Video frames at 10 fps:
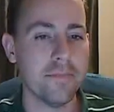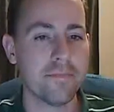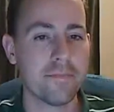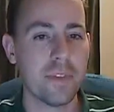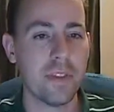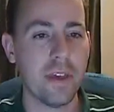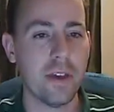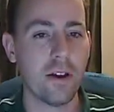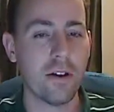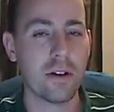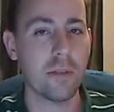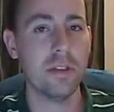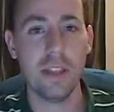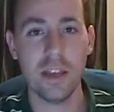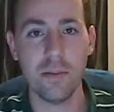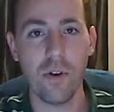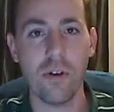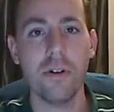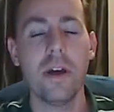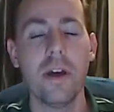They are completely
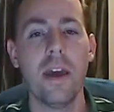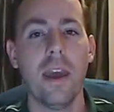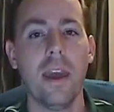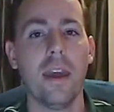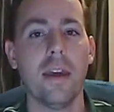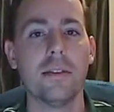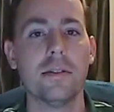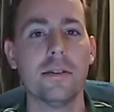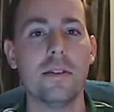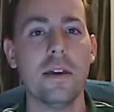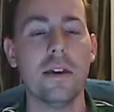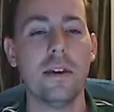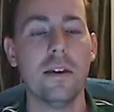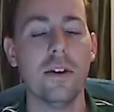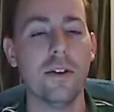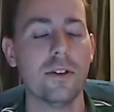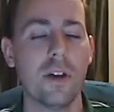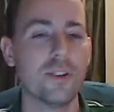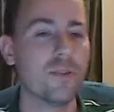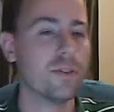immoral, and there are all
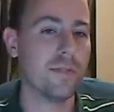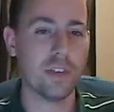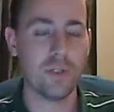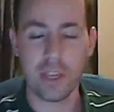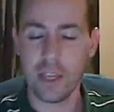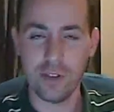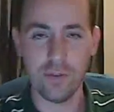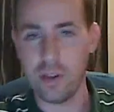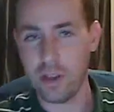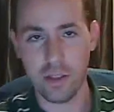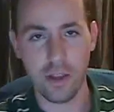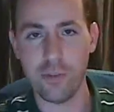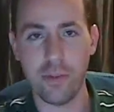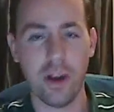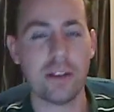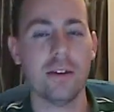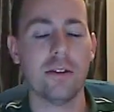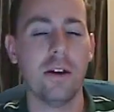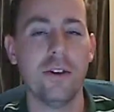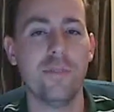sorts of things I can get into in
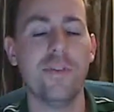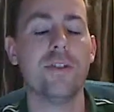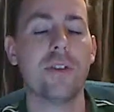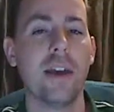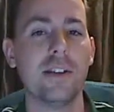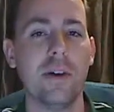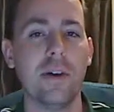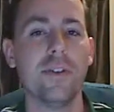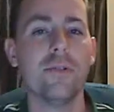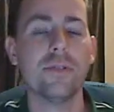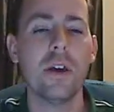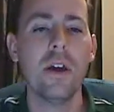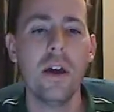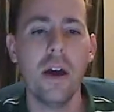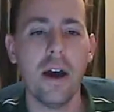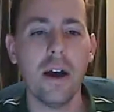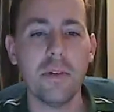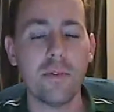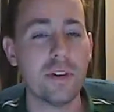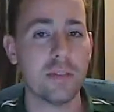other video casts about those. And
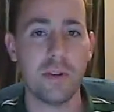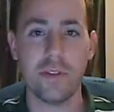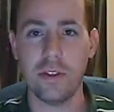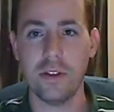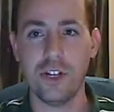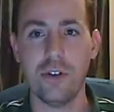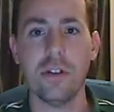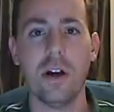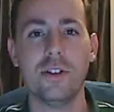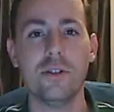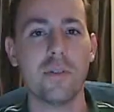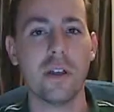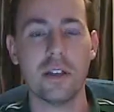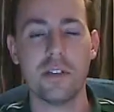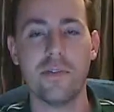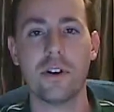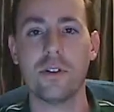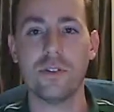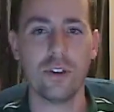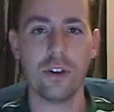we've talked about them on the show a lot too. We've got lots of
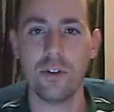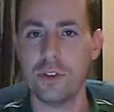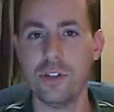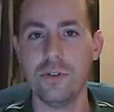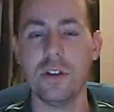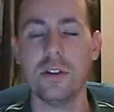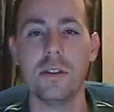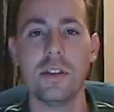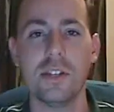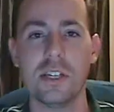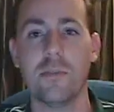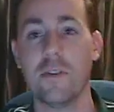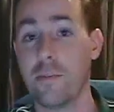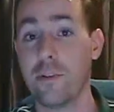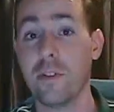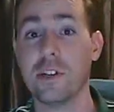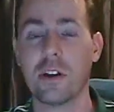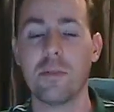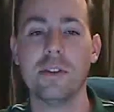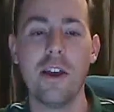articles. You can always tune in and listen to some of our previous
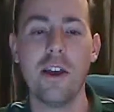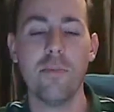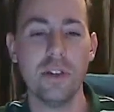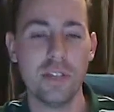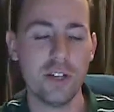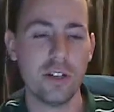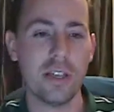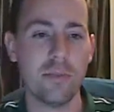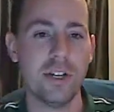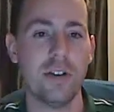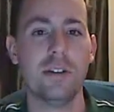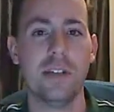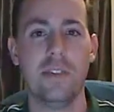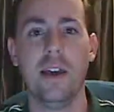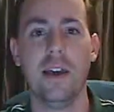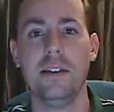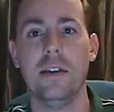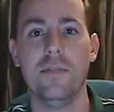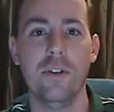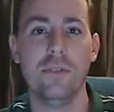arguments there. But essentially, libertarians take the idea
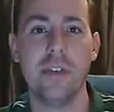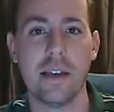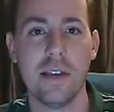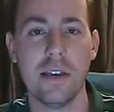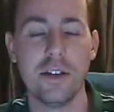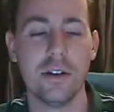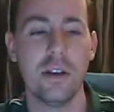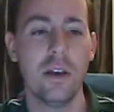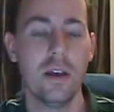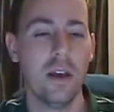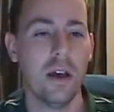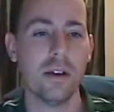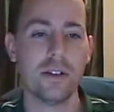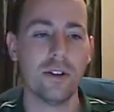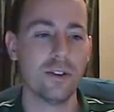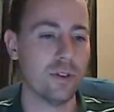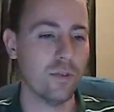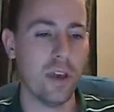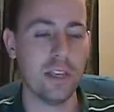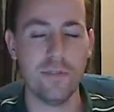of no taxation. There's all sorts of
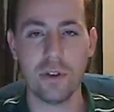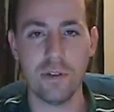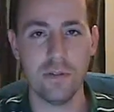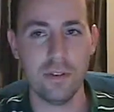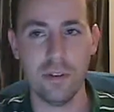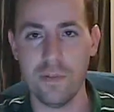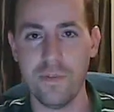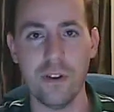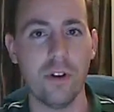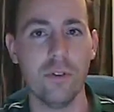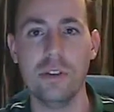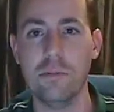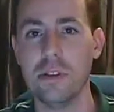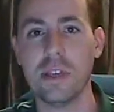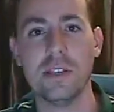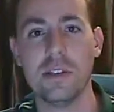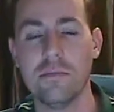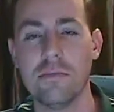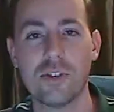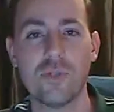ways that you can fund roads and police
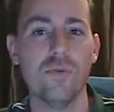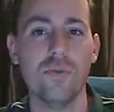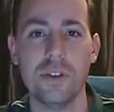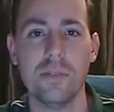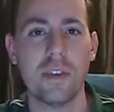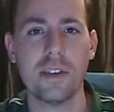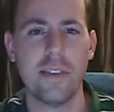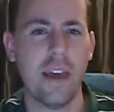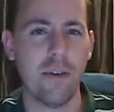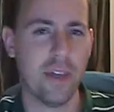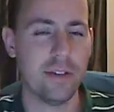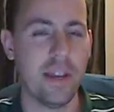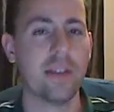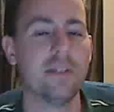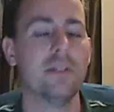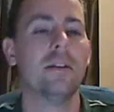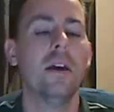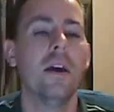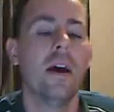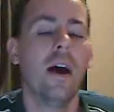and schools and things like that without taxes.
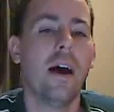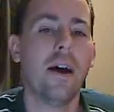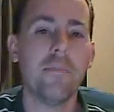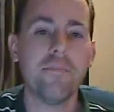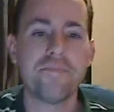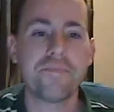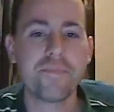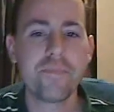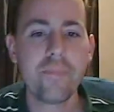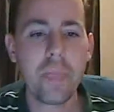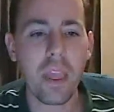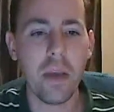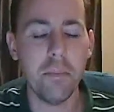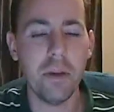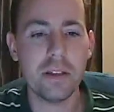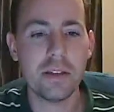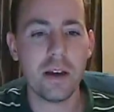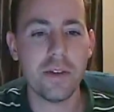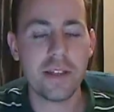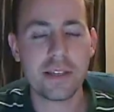But
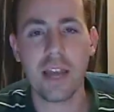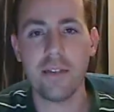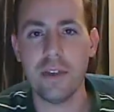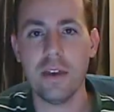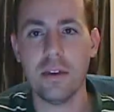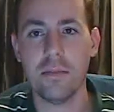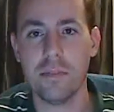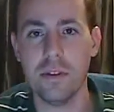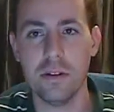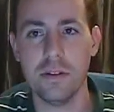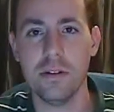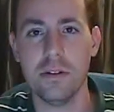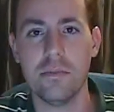that's kind of the